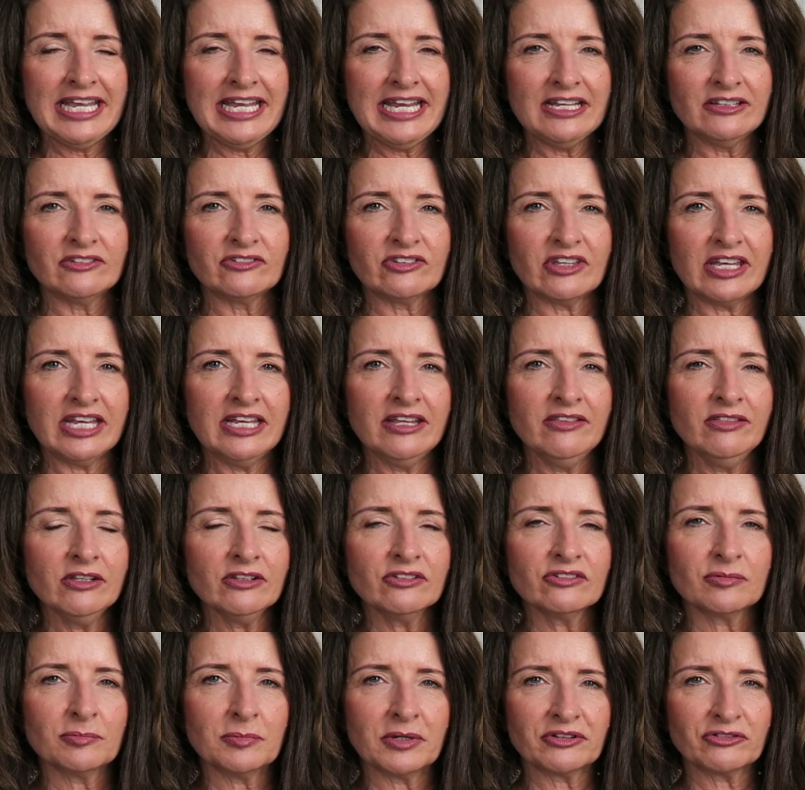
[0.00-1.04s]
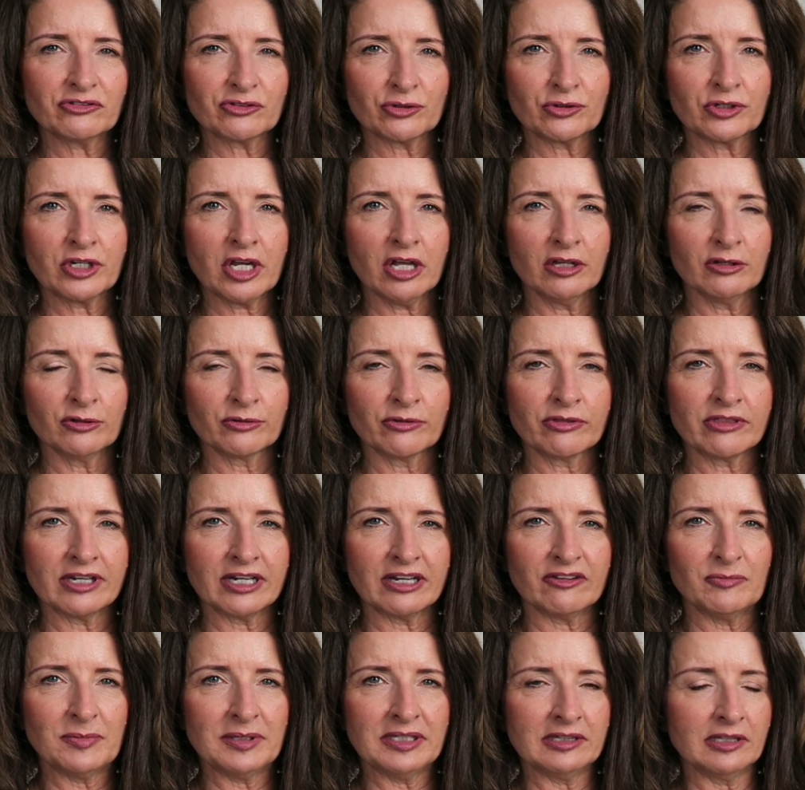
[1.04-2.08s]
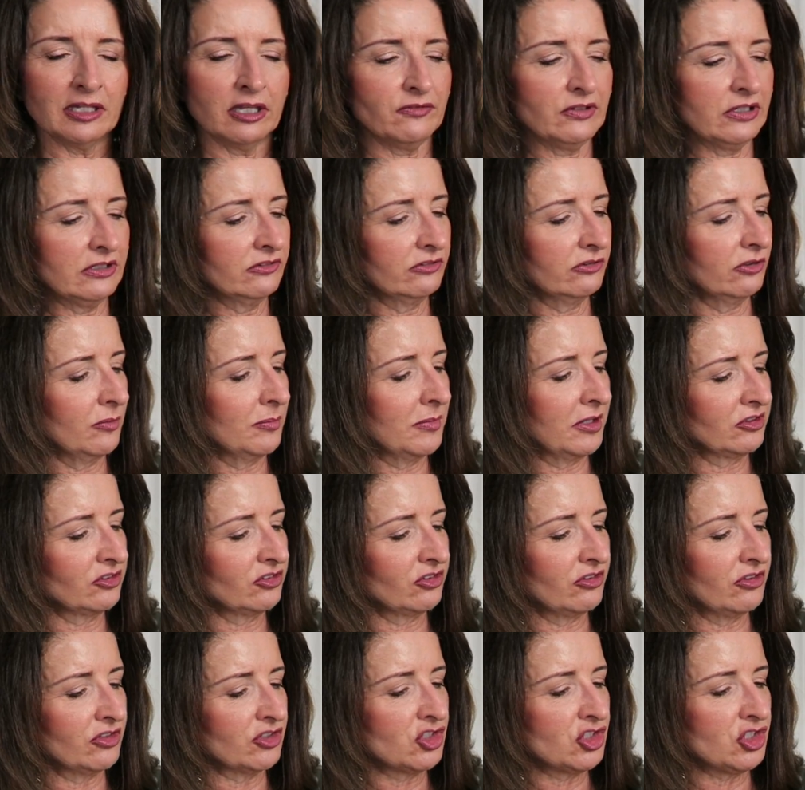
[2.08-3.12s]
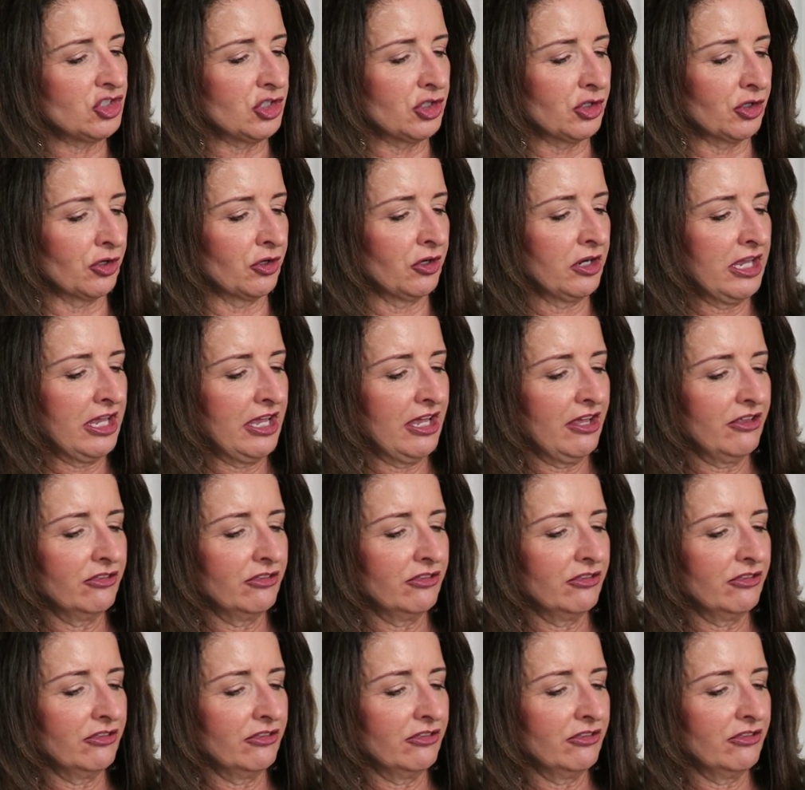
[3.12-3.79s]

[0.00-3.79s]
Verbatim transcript: It's in this mustard color that I've been loving so much this year.